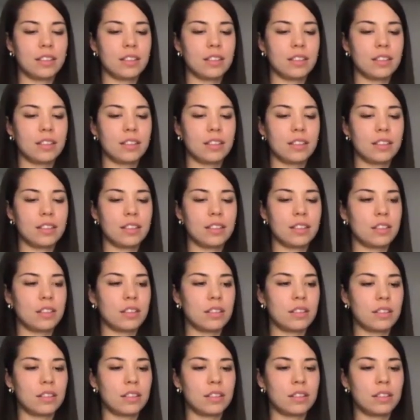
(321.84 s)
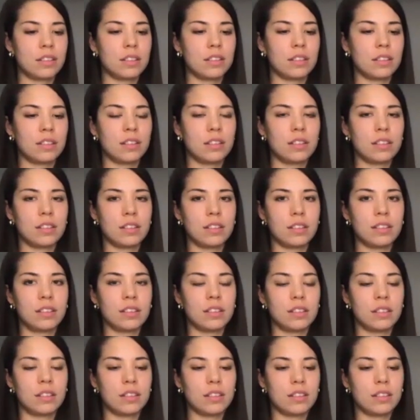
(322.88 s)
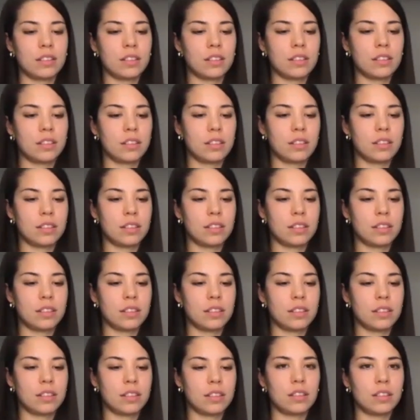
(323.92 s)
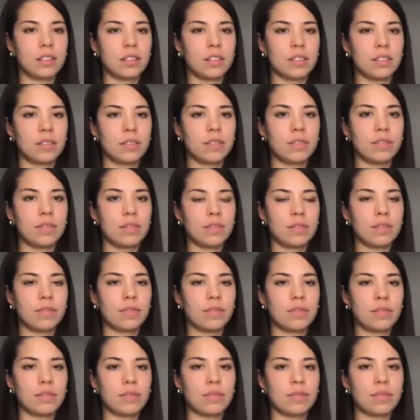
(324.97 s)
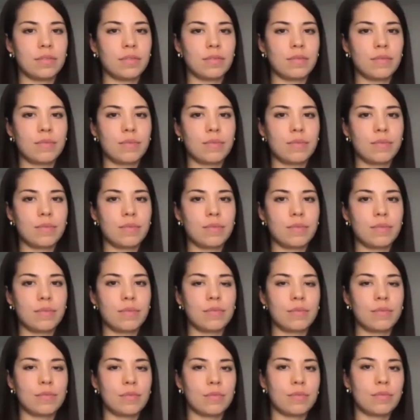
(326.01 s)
This person isn't speaking.